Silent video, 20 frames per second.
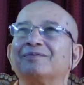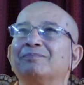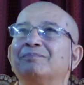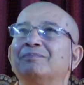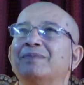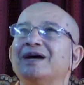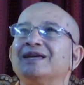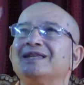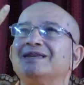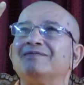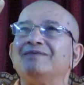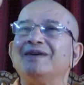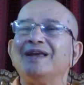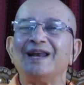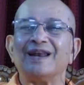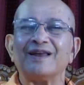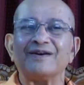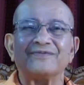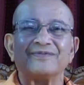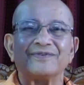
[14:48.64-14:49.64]
by the
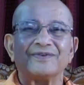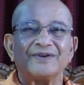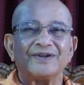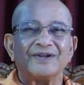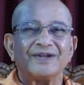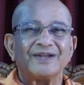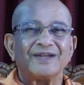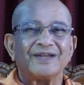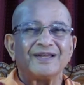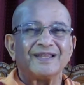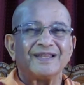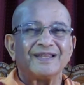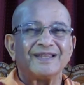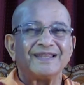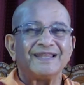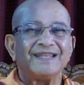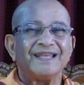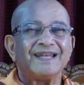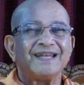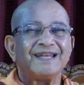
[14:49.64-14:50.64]
will of
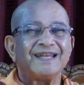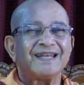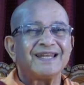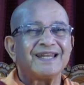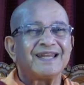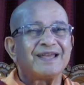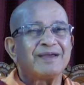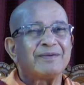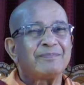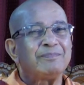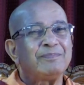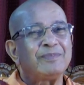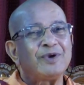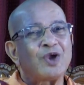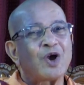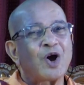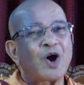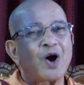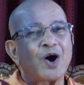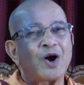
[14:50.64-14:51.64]
the
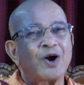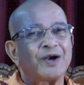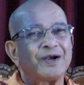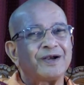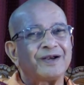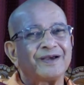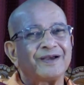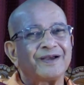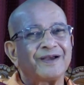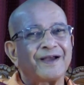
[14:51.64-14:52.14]
beyond.